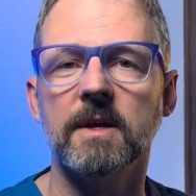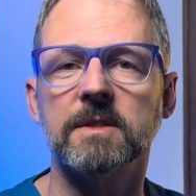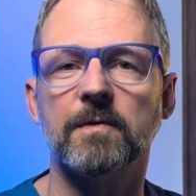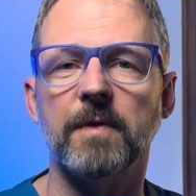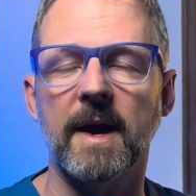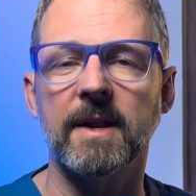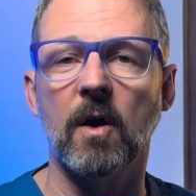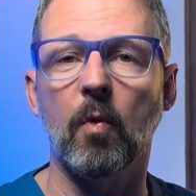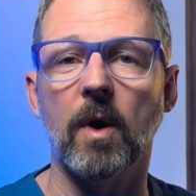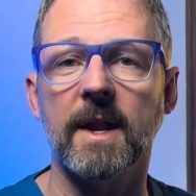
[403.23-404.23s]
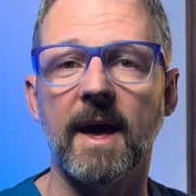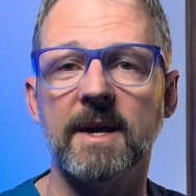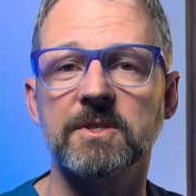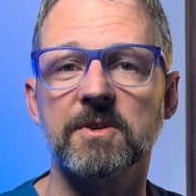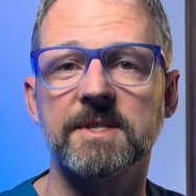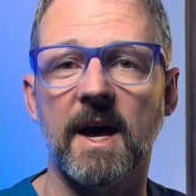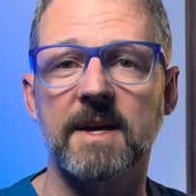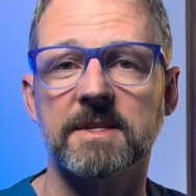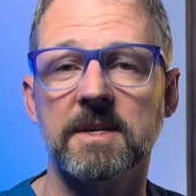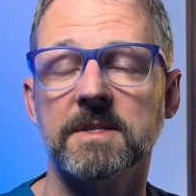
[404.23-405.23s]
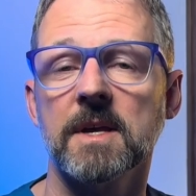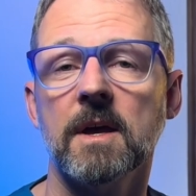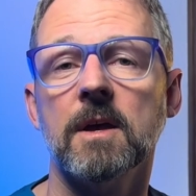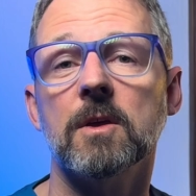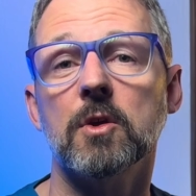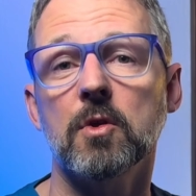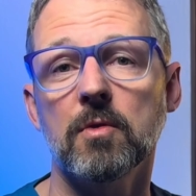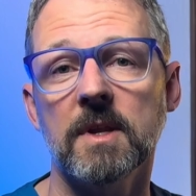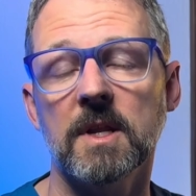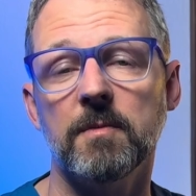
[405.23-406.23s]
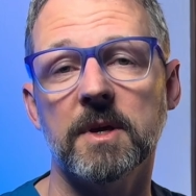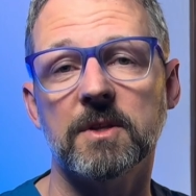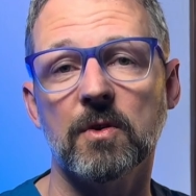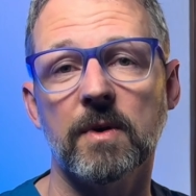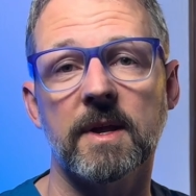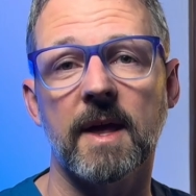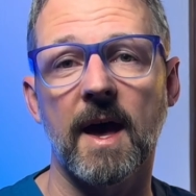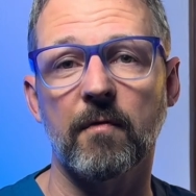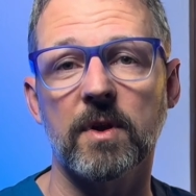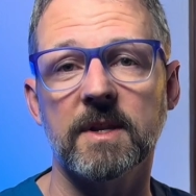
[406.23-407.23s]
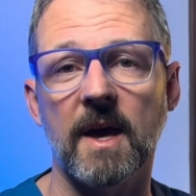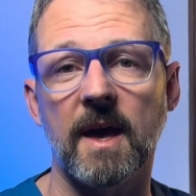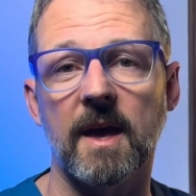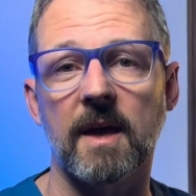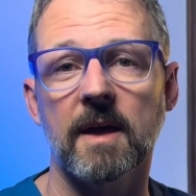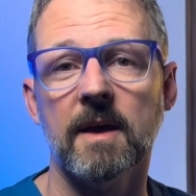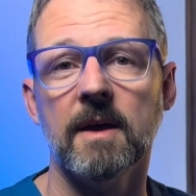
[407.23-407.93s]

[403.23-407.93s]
to find out what exercises you need to be doing every day